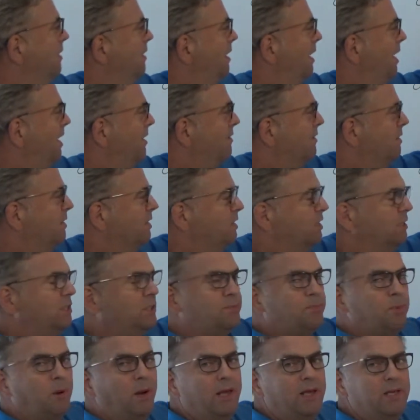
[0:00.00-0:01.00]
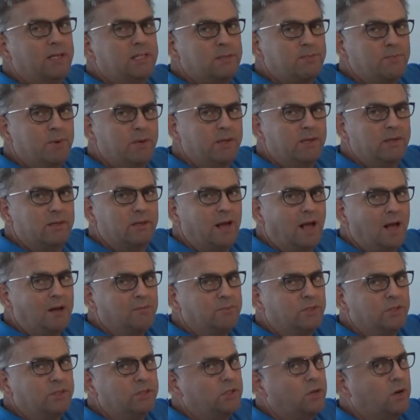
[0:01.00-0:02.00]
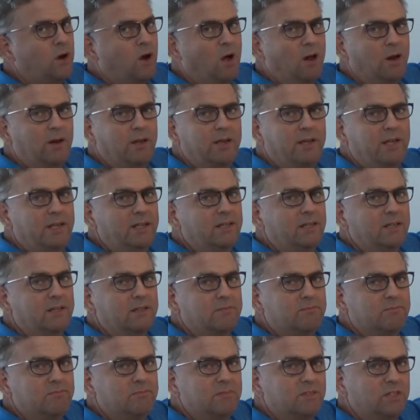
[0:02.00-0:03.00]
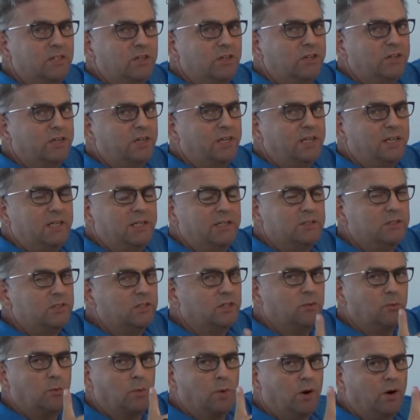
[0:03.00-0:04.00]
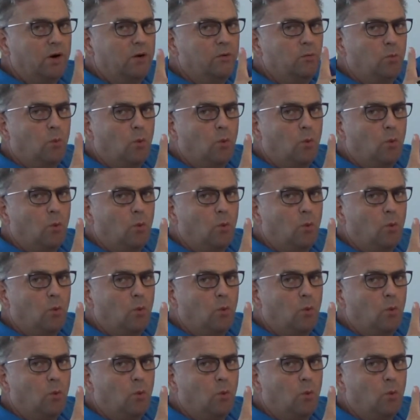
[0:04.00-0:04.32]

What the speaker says: and the displacement, I'm just calling it little d, we're in